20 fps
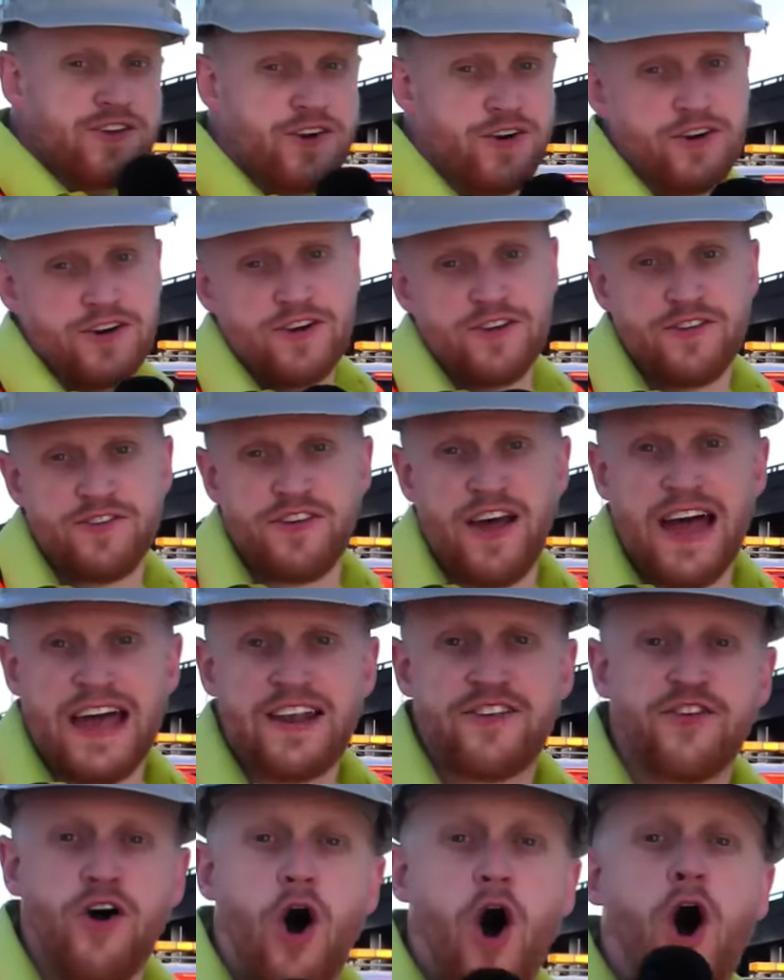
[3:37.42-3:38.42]
girder
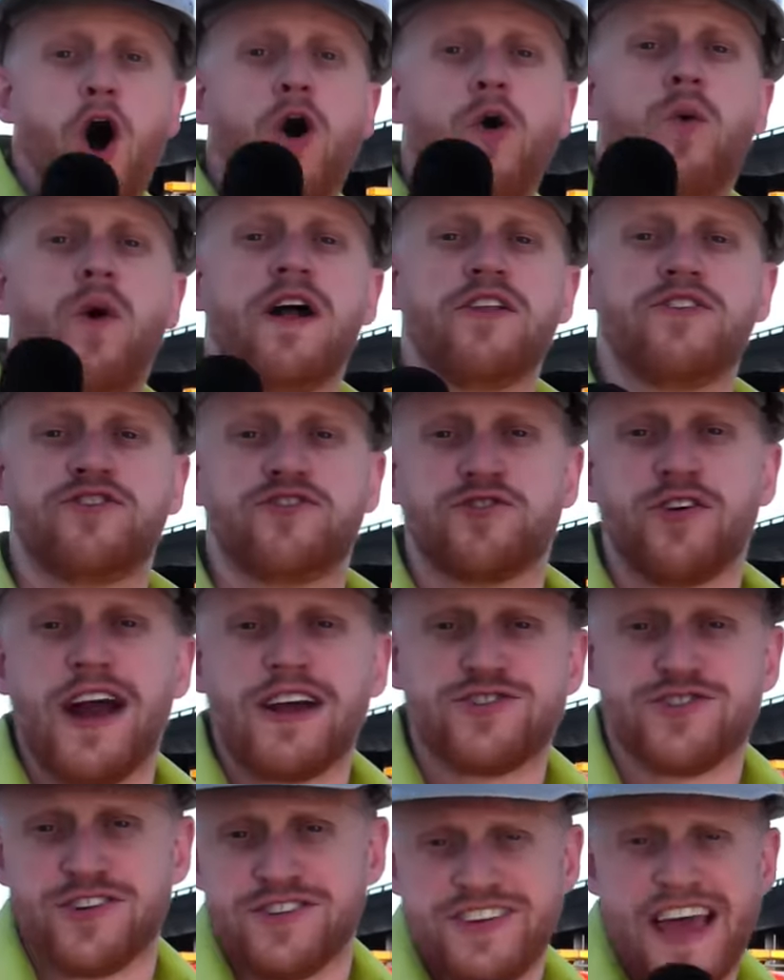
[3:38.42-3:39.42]
design. It's all one
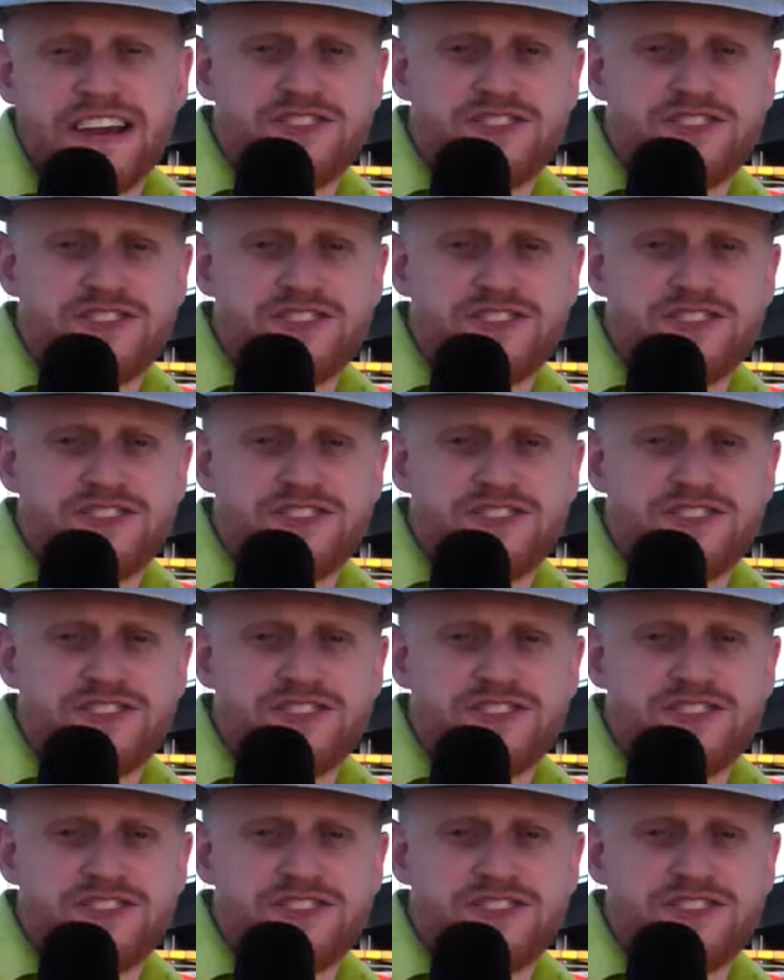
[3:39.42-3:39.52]
structure. It's